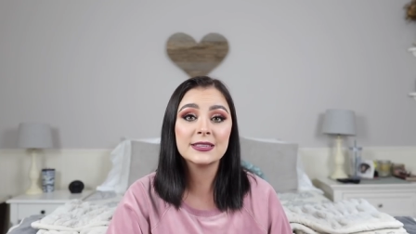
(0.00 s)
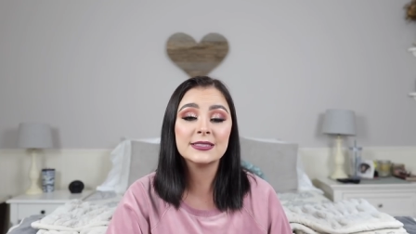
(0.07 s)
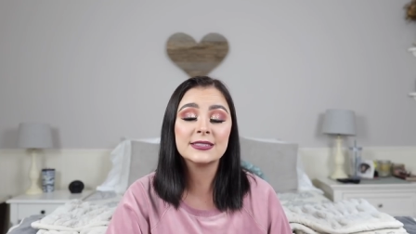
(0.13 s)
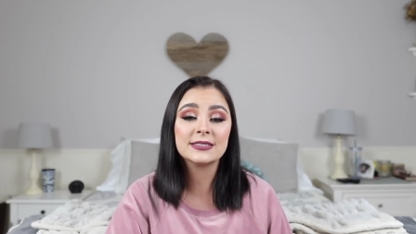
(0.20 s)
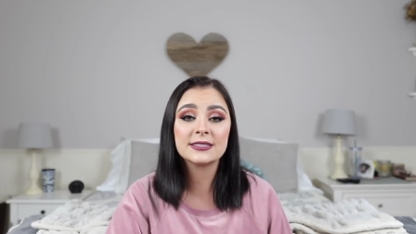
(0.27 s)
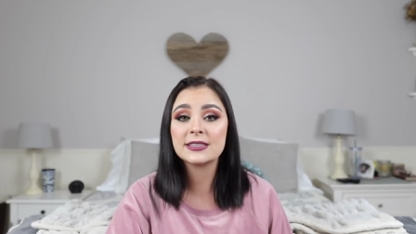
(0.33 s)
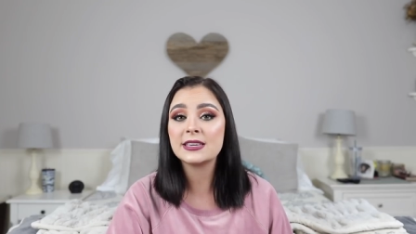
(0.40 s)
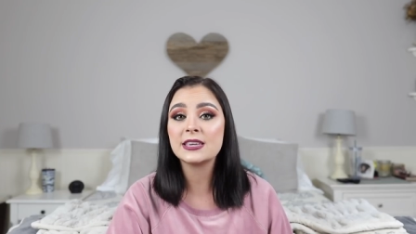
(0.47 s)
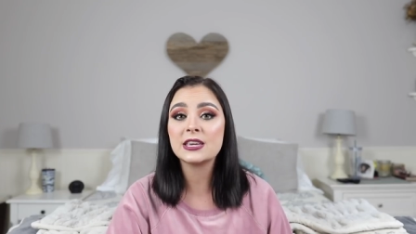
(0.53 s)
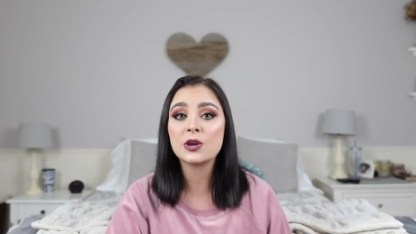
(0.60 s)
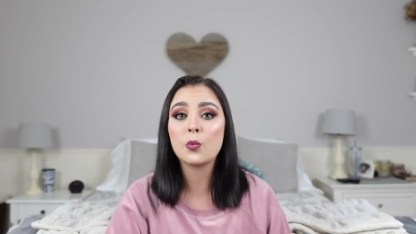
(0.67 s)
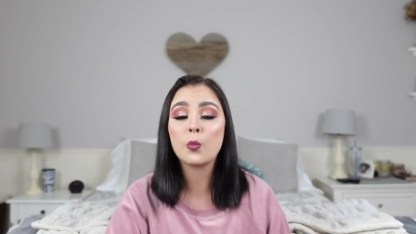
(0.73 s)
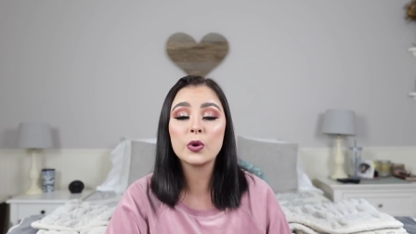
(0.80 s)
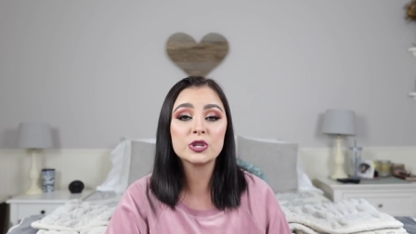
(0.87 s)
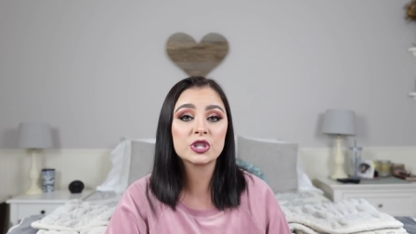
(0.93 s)
and
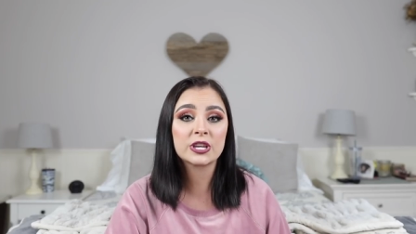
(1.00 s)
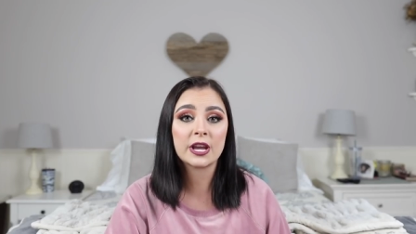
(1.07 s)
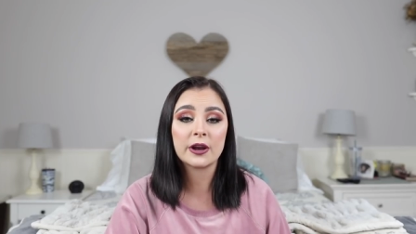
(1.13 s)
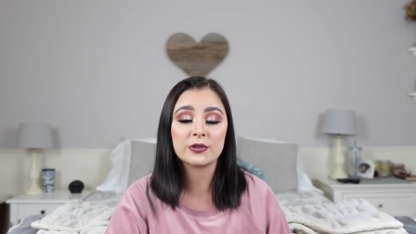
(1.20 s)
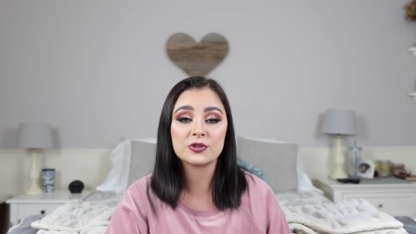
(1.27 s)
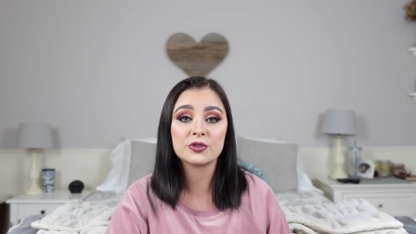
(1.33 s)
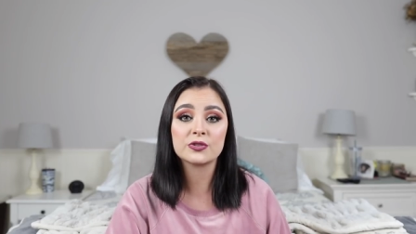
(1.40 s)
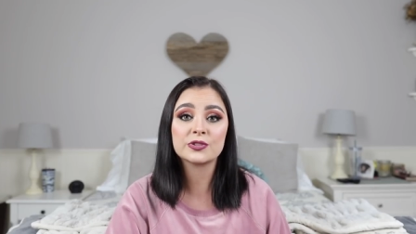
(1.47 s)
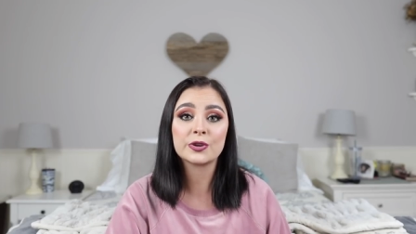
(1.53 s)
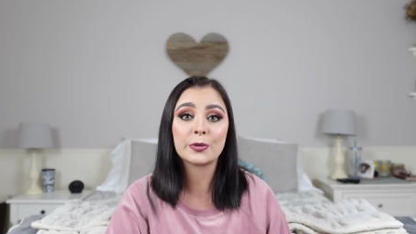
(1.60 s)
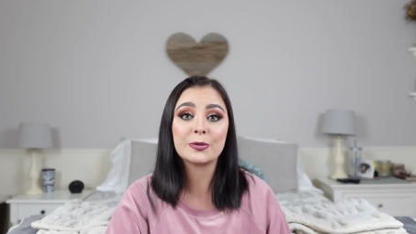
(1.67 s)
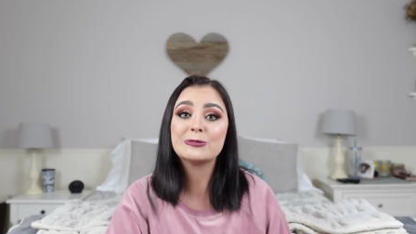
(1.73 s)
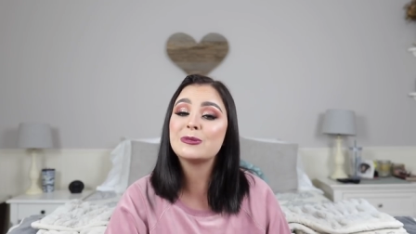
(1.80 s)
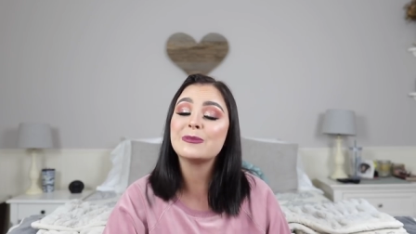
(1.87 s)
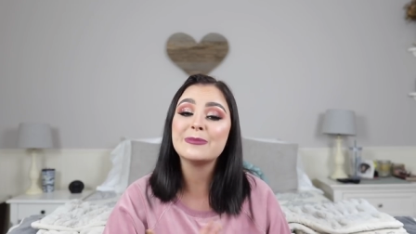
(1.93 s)
see which characters
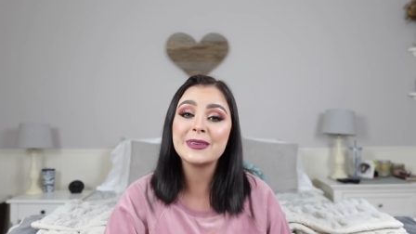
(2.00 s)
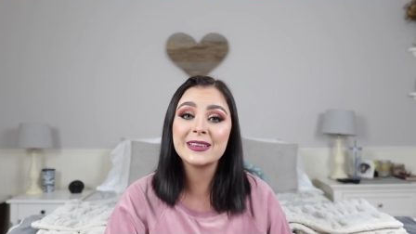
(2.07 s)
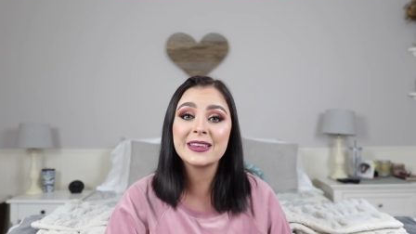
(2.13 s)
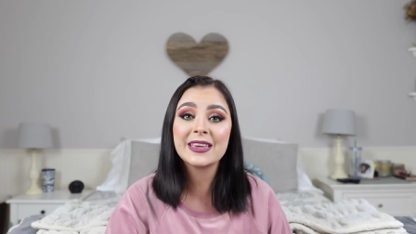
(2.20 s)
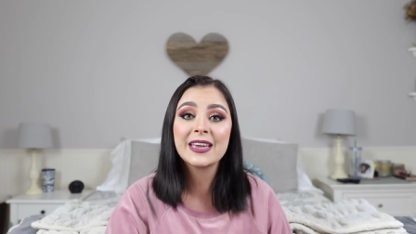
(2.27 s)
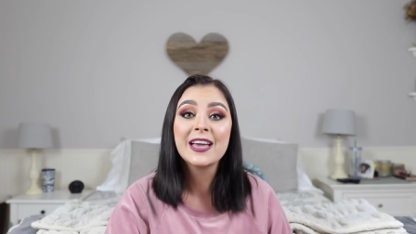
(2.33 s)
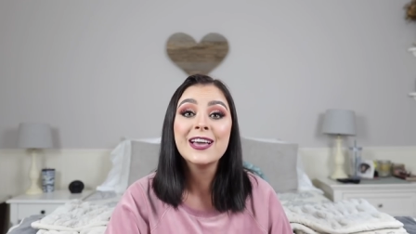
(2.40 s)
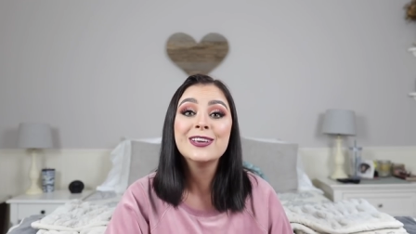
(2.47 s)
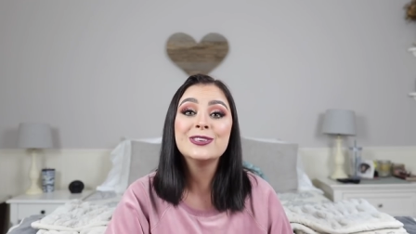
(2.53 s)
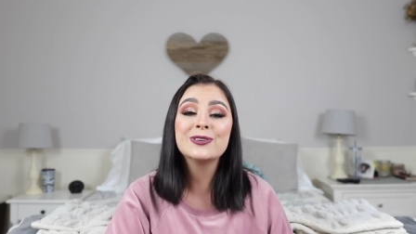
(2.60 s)
are going to be meeting.